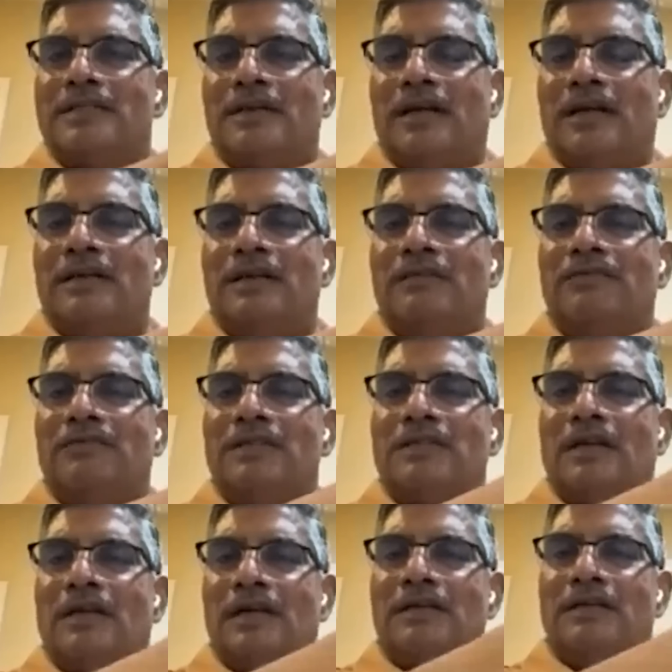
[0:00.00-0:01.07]
started, we
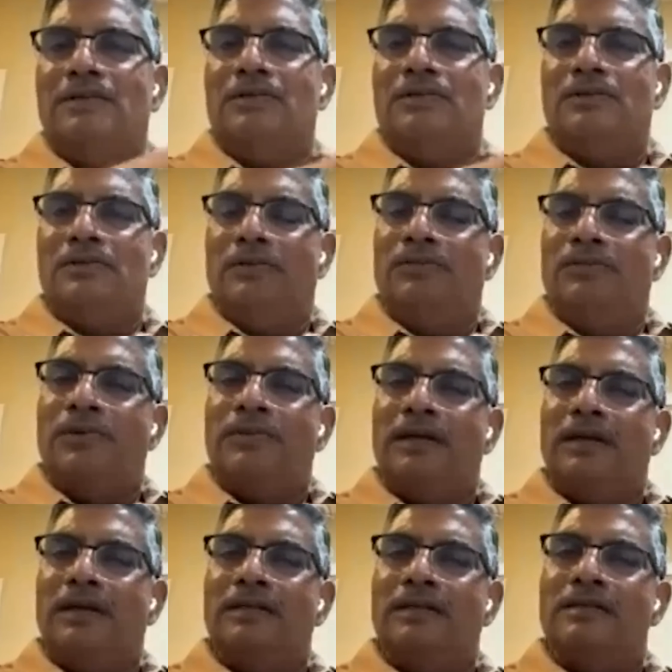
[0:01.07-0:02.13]
started,
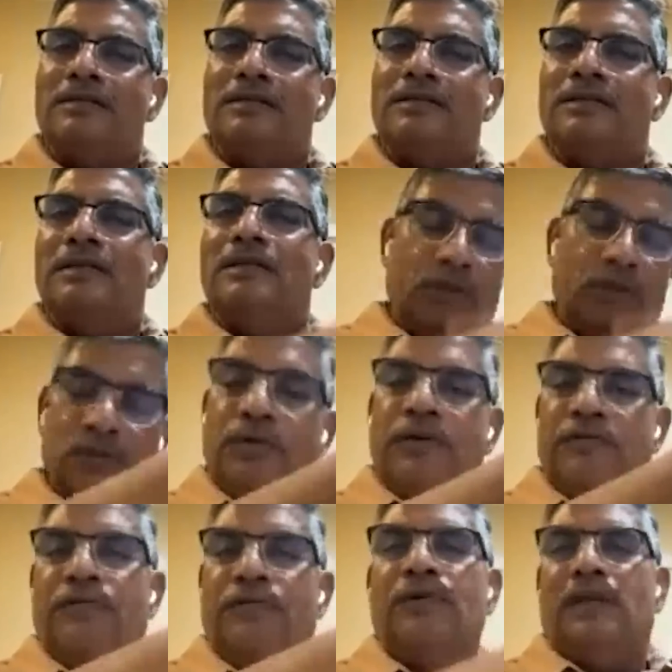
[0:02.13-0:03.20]
implementing this
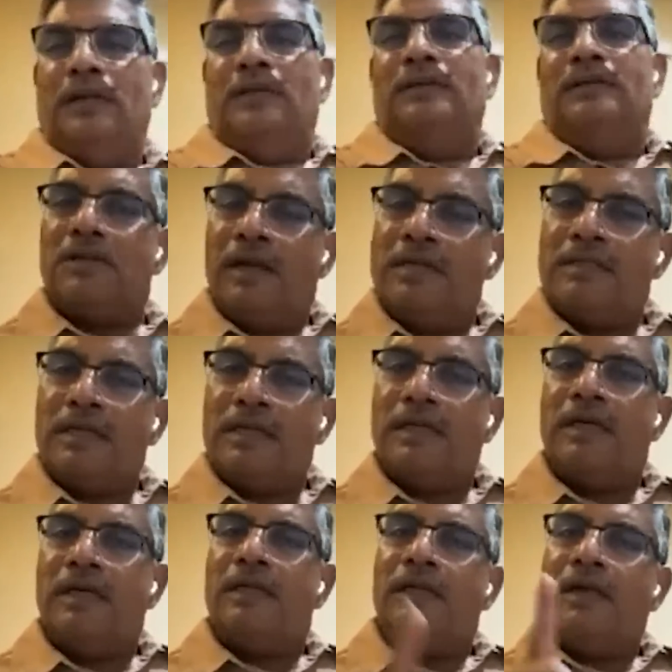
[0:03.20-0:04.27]
2014. Joint
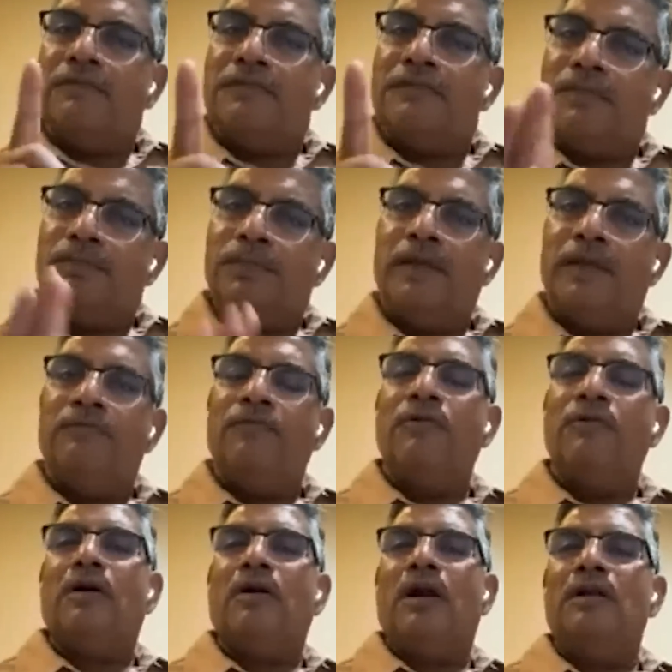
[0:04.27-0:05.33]
Secretary of the
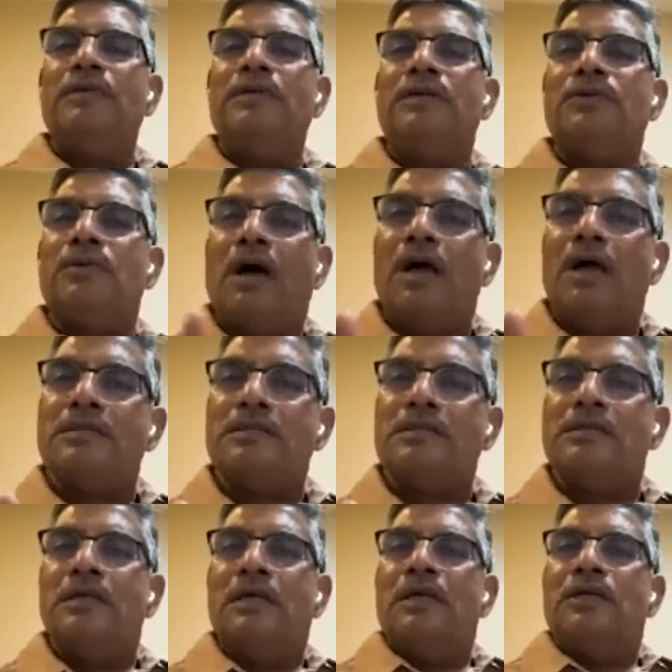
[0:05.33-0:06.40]
PMO called me to ask,
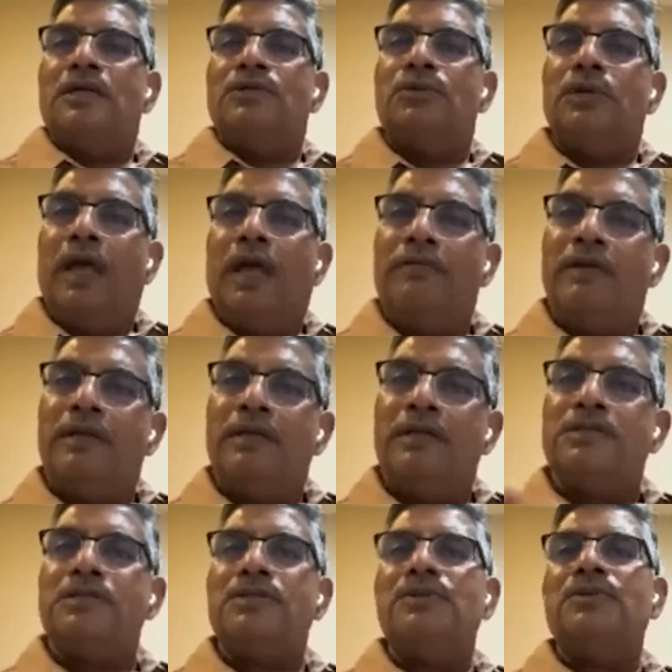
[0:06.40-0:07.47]
do you have any
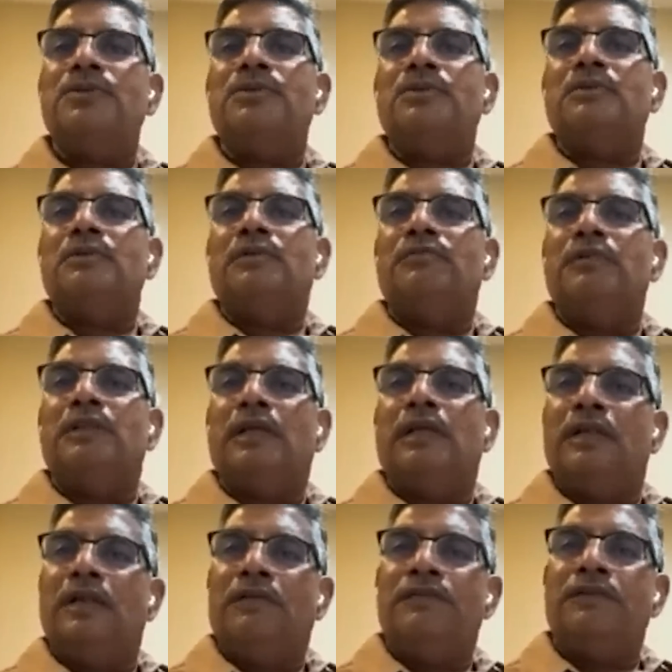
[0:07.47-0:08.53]
issue with
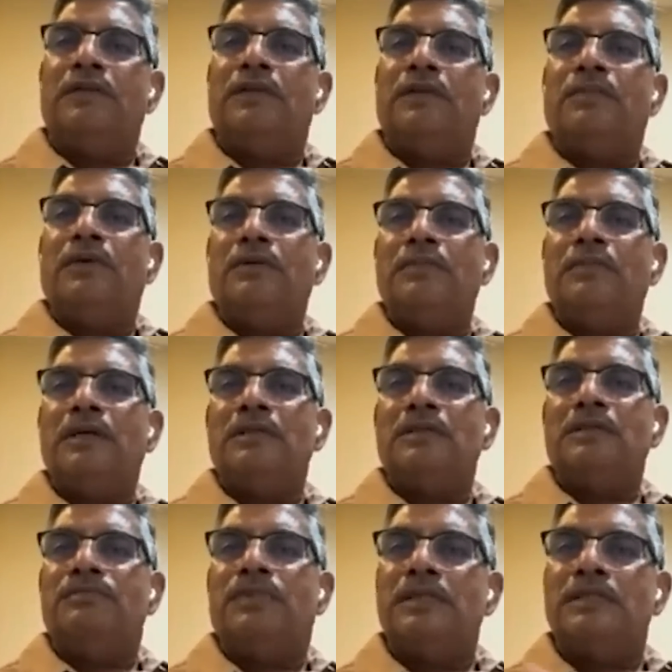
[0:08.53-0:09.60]
any of the
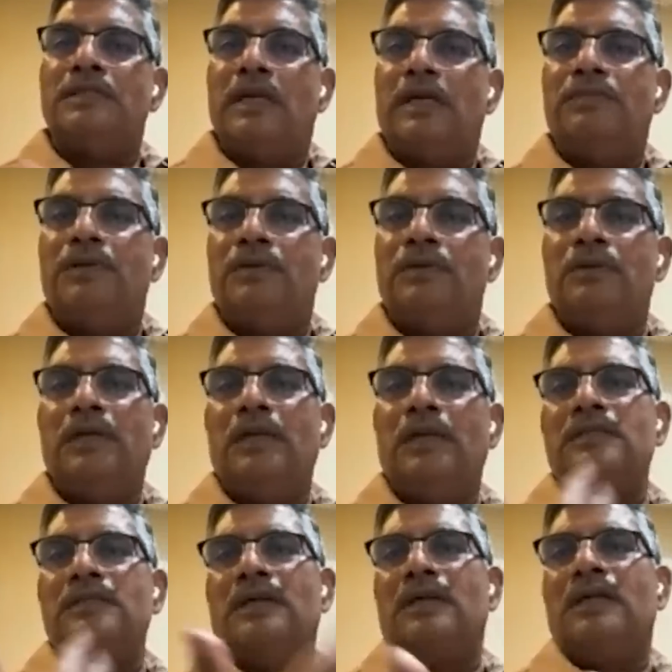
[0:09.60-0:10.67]
departments? Please let me know,
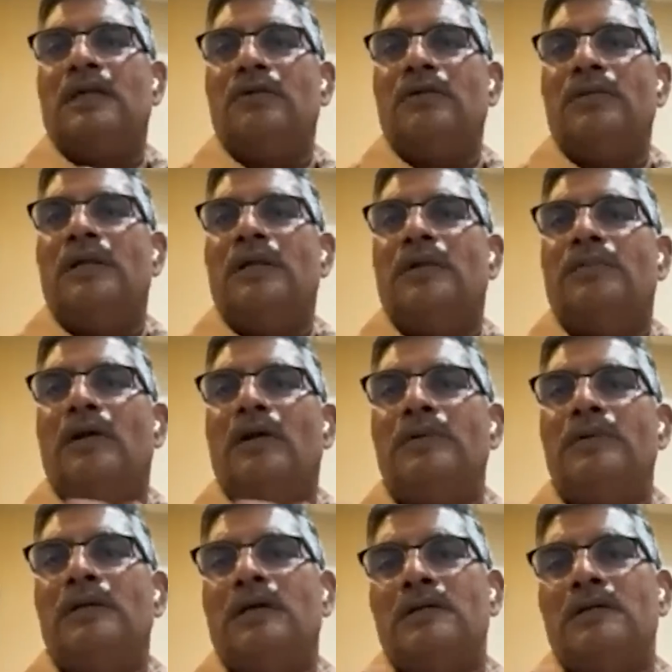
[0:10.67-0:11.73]
any central government
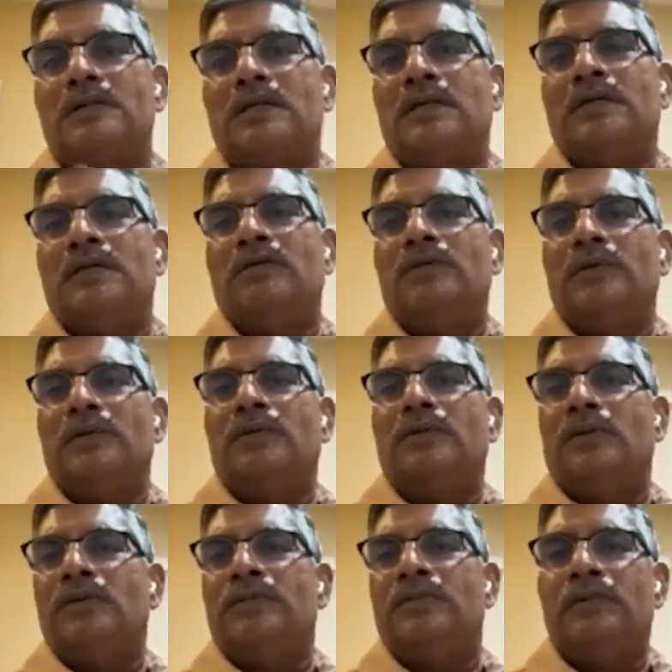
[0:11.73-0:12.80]
department or state government
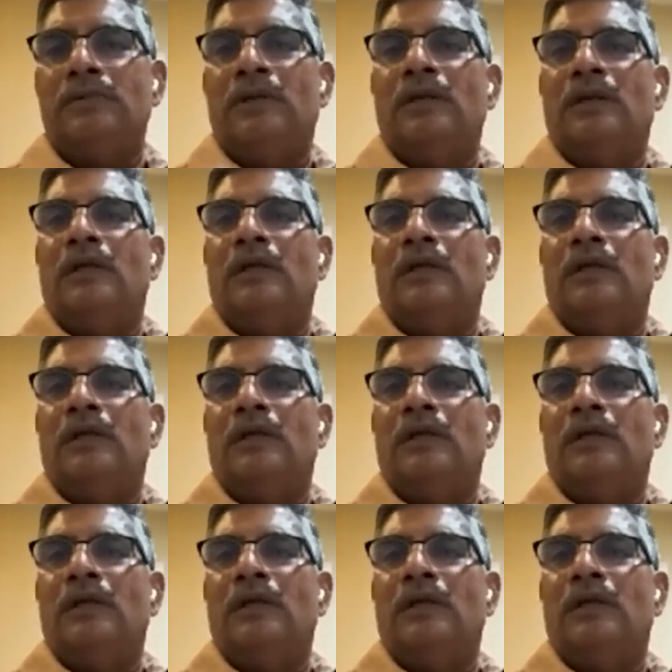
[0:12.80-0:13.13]
department,